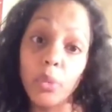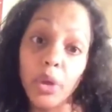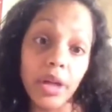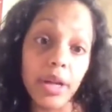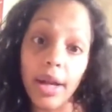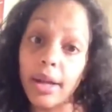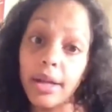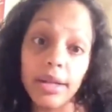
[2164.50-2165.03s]
We're
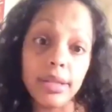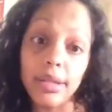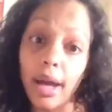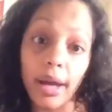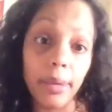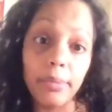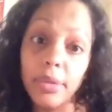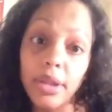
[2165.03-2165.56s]
not going to
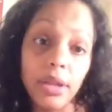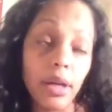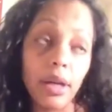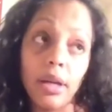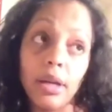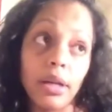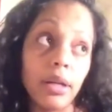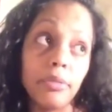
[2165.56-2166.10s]
stop.
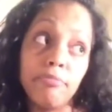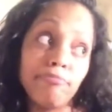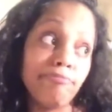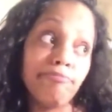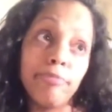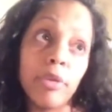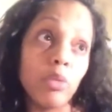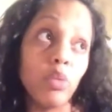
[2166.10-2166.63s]
Uh,
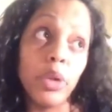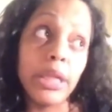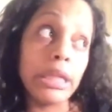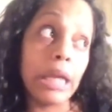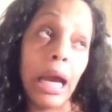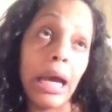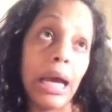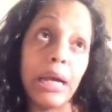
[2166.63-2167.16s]
we,
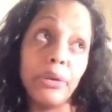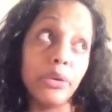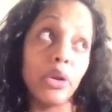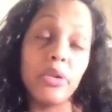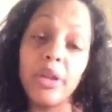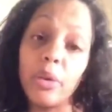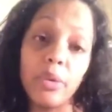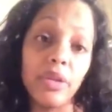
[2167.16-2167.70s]
I, I don't know
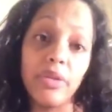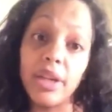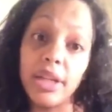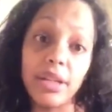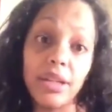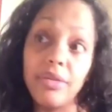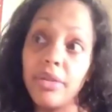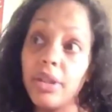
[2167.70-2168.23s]
that we've hit
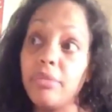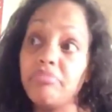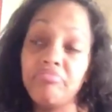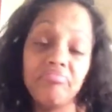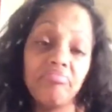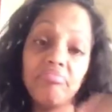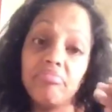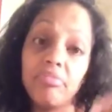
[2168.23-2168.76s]
even
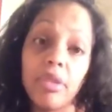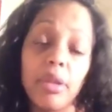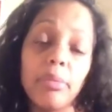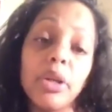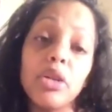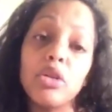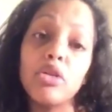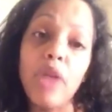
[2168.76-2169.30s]
the
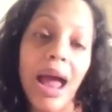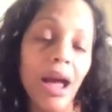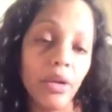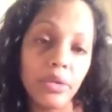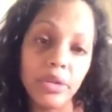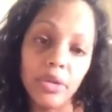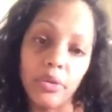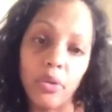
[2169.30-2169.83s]
middle
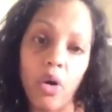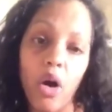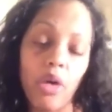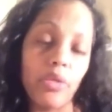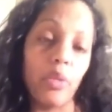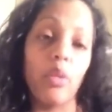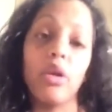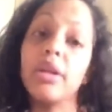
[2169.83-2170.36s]
ground of all
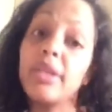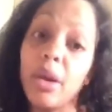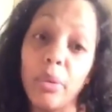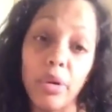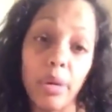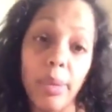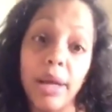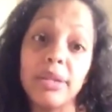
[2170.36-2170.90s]
the work that
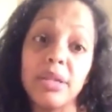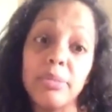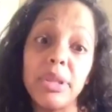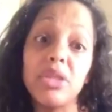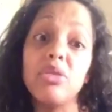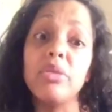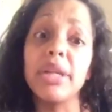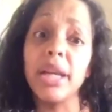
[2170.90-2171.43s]
we're about to be
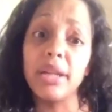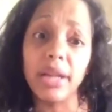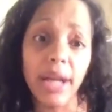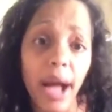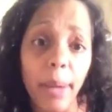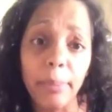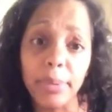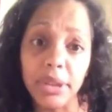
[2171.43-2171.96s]
doing and
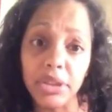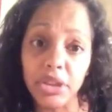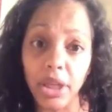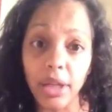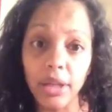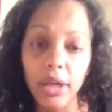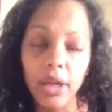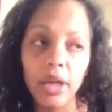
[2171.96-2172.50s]

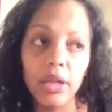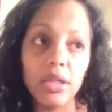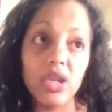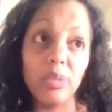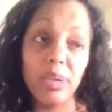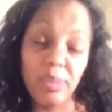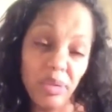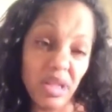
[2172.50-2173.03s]
accomplishing. So
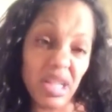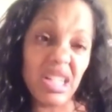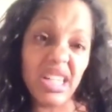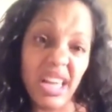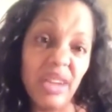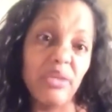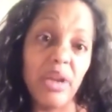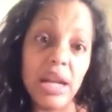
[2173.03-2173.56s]
people need to
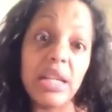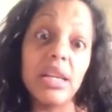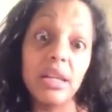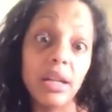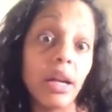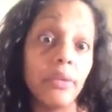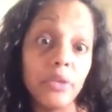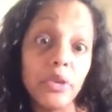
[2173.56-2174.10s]
get ready and
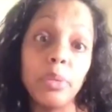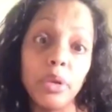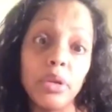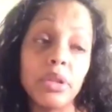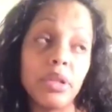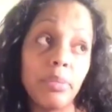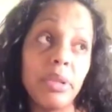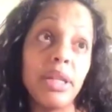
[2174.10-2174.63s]
comfortable
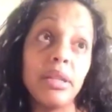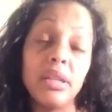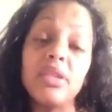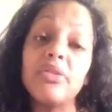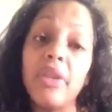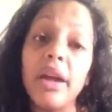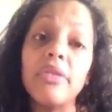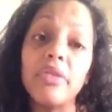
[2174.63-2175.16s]
to be in this
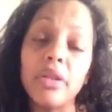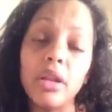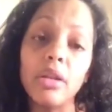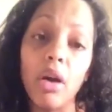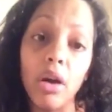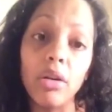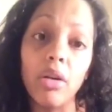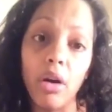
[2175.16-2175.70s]
fight for the
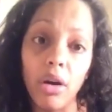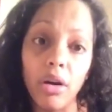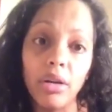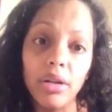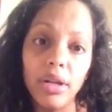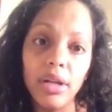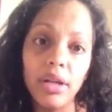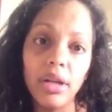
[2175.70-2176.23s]
long
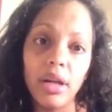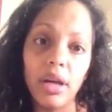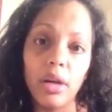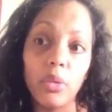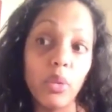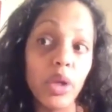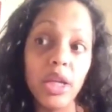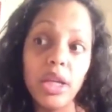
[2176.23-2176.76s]
haul. Uh,
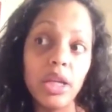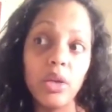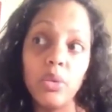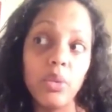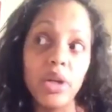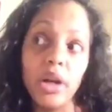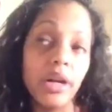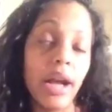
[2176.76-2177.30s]
we,
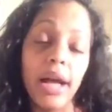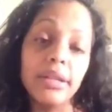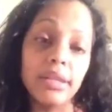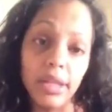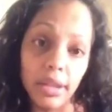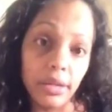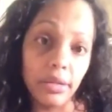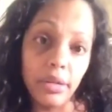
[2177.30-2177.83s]
we are not
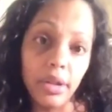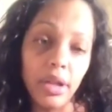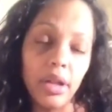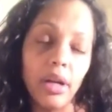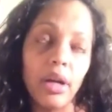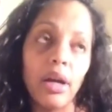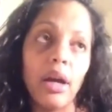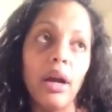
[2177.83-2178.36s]
done.
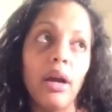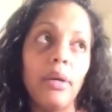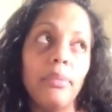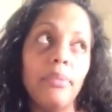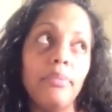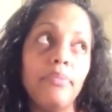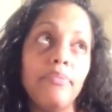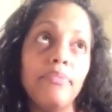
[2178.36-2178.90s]

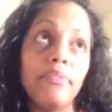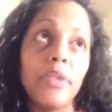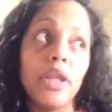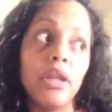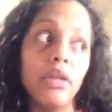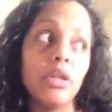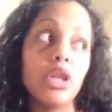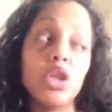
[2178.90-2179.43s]
Um,
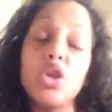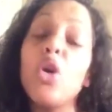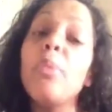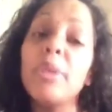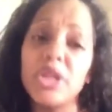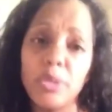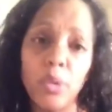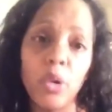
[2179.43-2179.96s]
there is so
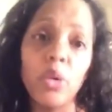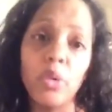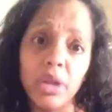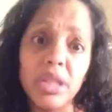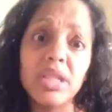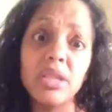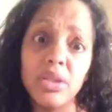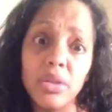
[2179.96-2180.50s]
much more work
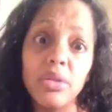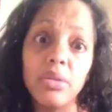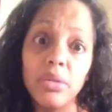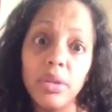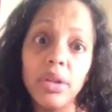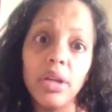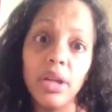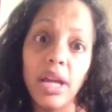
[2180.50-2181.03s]
to do.
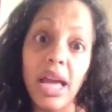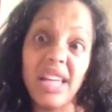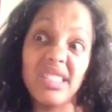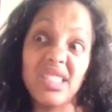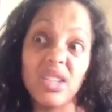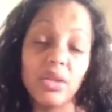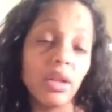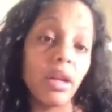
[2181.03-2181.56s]
And
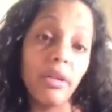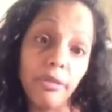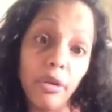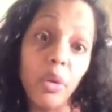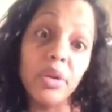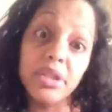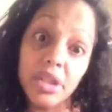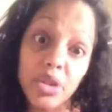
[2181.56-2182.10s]
so looking
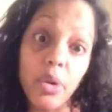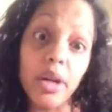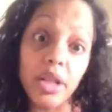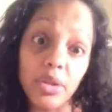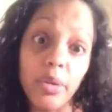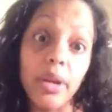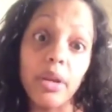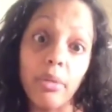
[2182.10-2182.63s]
forward to twenty
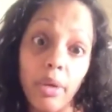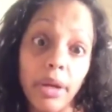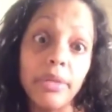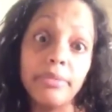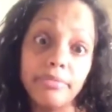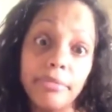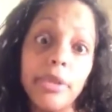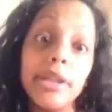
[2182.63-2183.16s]
twenty-one,
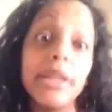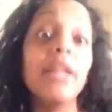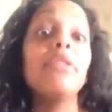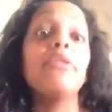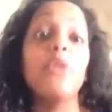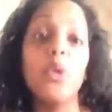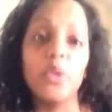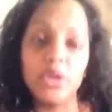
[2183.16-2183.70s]
looking
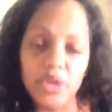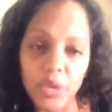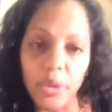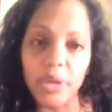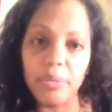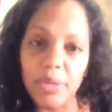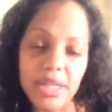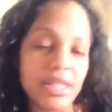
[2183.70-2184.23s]
forward to
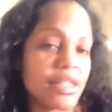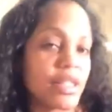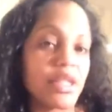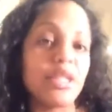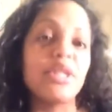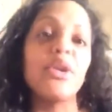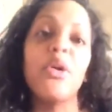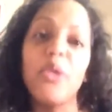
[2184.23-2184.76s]
it because there's
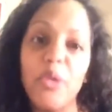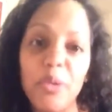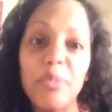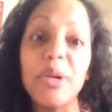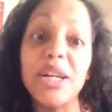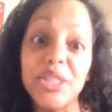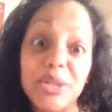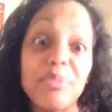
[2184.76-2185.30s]
so
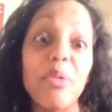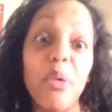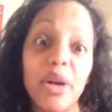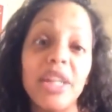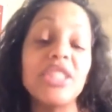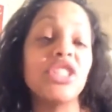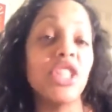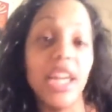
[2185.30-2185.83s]
much more
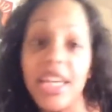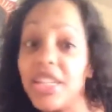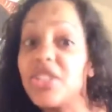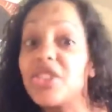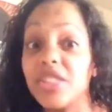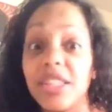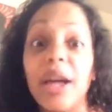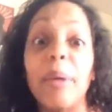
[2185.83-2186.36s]
and change
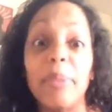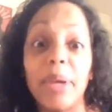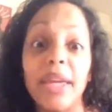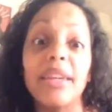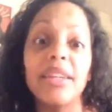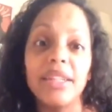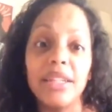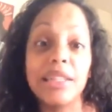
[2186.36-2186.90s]
is coming.
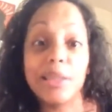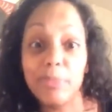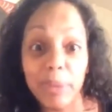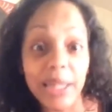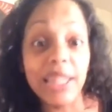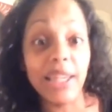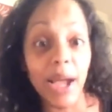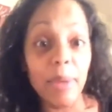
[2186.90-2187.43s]
It's
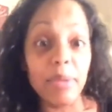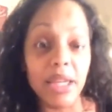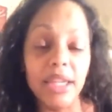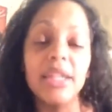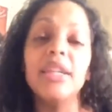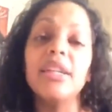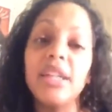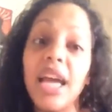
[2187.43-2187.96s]
been coming
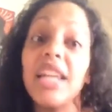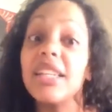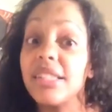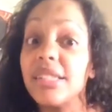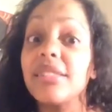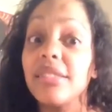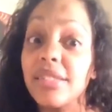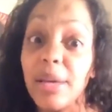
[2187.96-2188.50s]
and
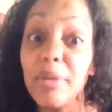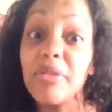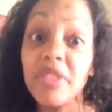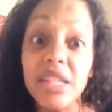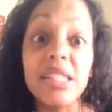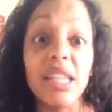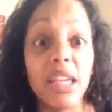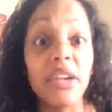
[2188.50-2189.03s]
it's, some of it
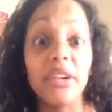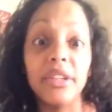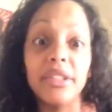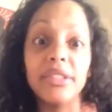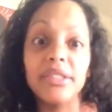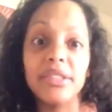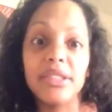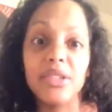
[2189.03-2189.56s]
is here.
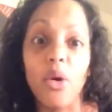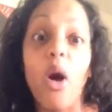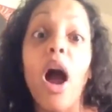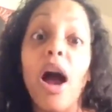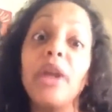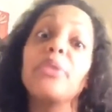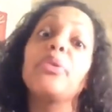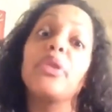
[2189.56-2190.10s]
So
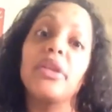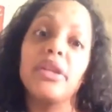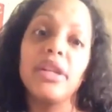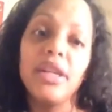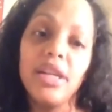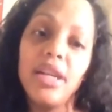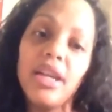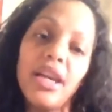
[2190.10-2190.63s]
onward,
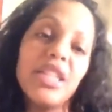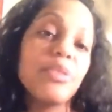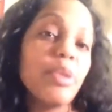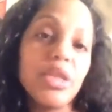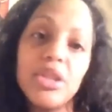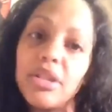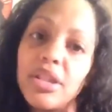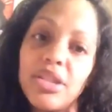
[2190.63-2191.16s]

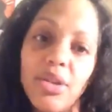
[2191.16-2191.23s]
especially,